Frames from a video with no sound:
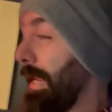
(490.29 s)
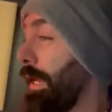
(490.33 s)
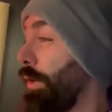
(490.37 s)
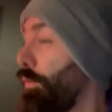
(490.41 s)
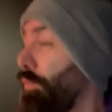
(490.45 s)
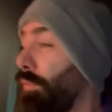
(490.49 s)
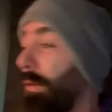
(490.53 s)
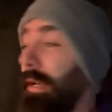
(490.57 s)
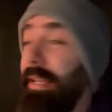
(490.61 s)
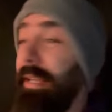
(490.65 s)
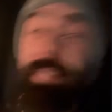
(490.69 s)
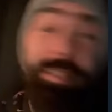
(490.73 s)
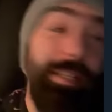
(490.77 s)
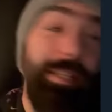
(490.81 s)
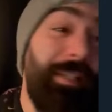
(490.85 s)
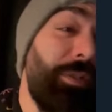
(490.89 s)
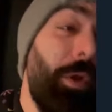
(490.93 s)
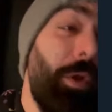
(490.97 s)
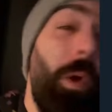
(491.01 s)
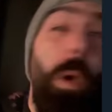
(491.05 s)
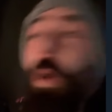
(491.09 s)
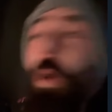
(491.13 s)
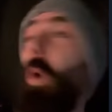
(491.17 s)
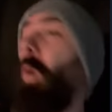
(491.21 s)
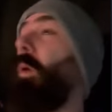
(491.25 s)
He risked his
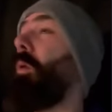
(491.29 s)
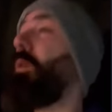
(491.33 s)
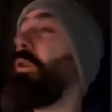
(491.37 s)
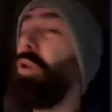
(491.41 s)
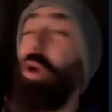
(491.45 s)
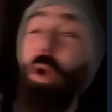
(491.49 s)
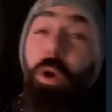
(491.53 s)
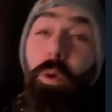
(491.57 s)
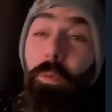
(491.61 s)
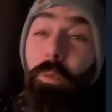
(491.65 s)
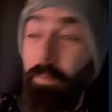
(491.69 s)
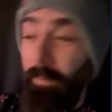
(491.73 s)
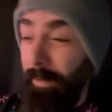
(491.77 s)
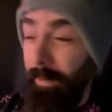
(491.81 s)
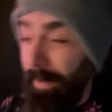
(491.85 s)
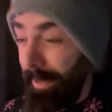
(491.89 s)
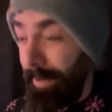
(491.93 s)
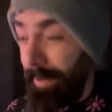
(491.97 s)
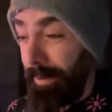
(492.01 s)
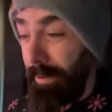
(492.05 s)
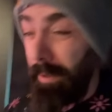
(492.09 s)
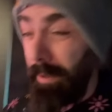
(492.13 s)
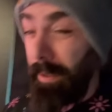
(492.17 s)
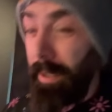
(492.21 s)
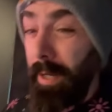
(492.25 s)
whole
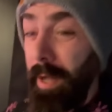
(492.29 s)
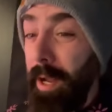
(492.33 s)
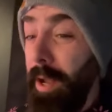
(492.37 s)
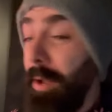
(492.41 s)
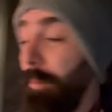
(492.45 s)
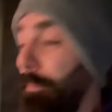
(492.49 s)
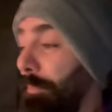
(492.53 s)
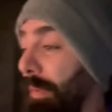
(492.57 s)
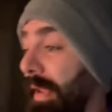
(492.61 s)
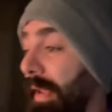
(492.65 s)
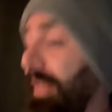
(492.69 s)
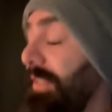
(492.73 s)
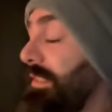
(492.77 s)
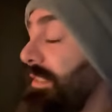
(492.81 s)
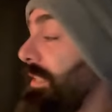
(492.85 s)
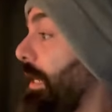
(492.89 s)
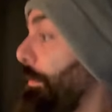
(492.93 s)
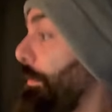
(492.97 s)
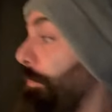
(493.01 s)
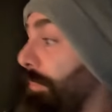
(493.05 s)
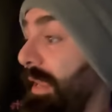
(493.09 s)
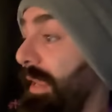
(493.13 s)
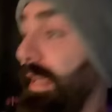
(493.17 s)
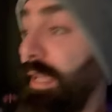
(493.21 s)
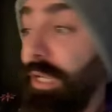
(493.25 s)
career based
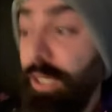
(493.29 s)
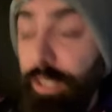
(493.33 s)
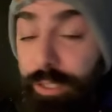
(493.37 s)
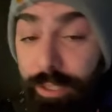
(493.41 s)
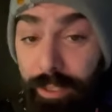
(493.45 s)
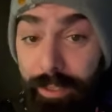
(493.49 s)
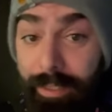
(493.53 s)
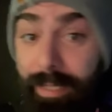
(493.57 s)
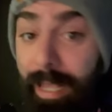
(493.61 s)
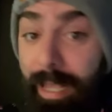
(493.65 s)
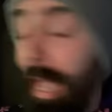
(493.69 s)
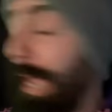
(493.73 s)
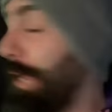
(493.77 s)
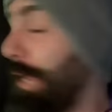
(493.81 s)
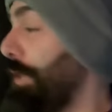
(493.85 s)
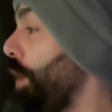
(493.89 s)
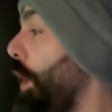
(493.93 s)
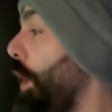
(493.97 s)
on being a good guy,